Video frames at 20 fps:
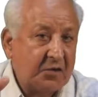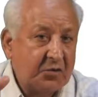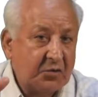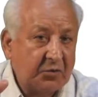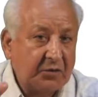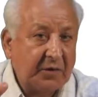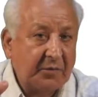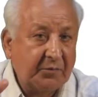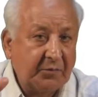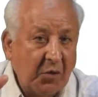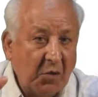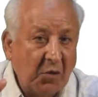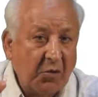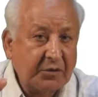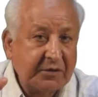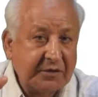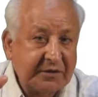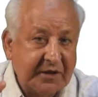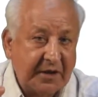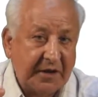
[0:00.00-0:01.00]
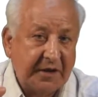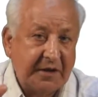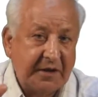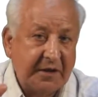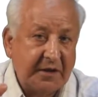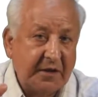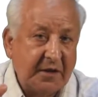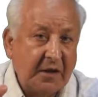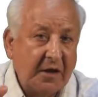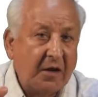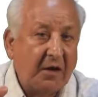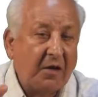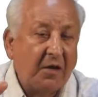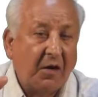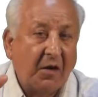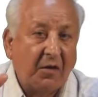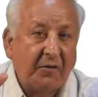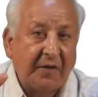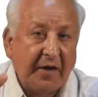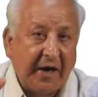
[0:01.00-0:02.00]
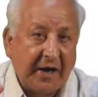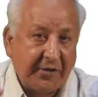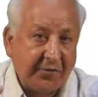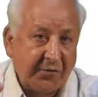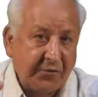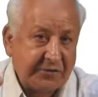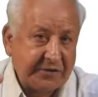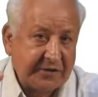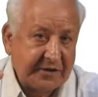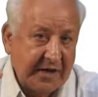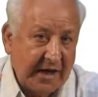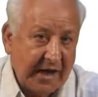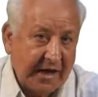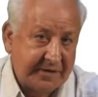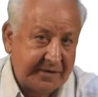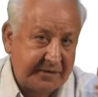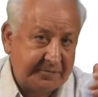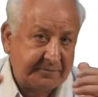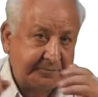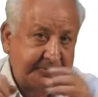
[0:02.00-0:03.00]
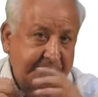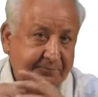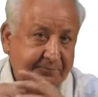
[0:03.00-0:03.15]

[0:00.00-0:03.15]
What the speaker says: to the Bohr theory of hydrogen atom.